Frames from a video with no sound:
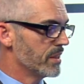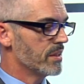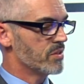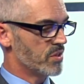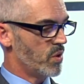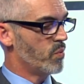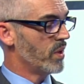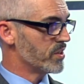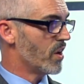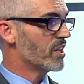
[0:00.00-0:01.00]
So when
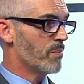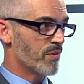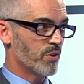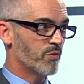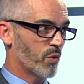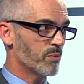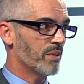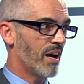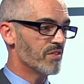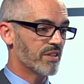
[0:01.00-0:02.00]
I talk about the affordable
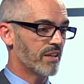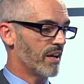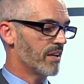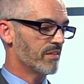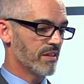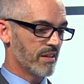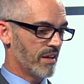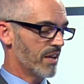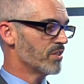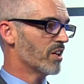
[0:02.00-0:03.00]
housing,
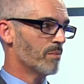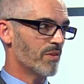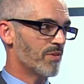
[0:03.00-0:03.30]
I talk about